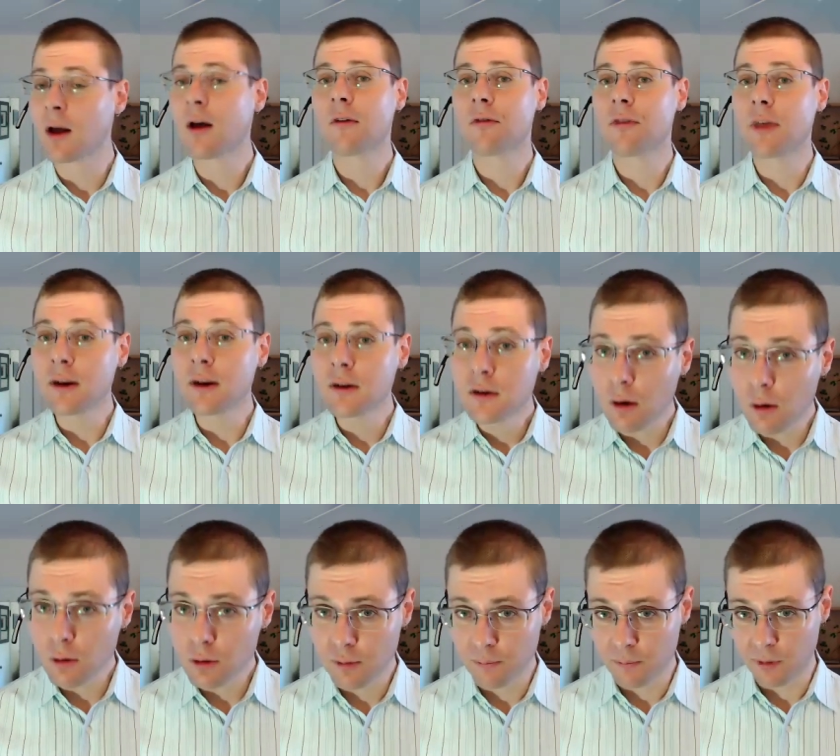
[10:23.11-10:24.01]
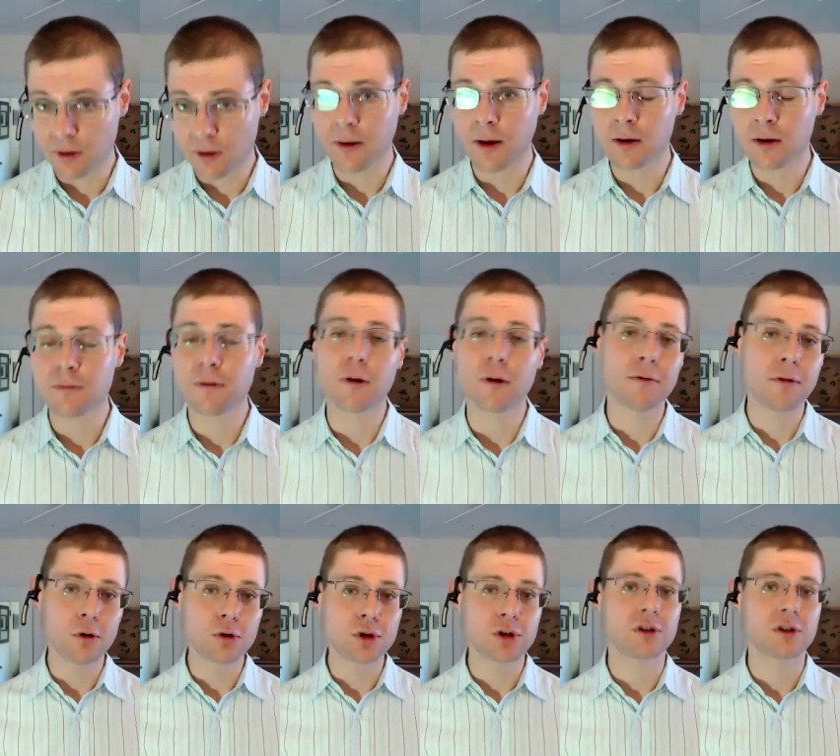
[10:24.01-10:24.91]
They don't predict for
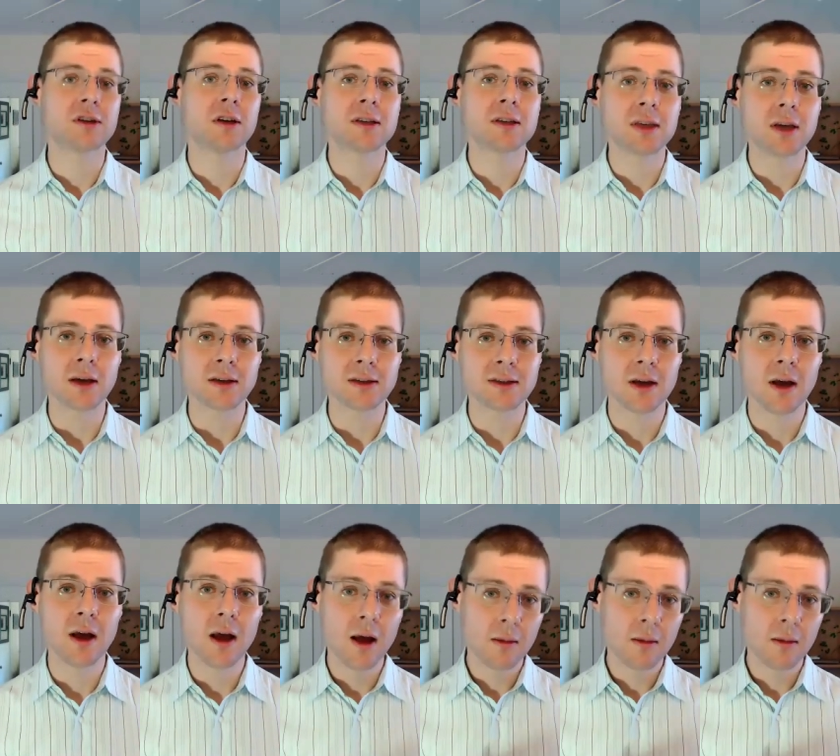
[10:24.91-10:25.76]
future success,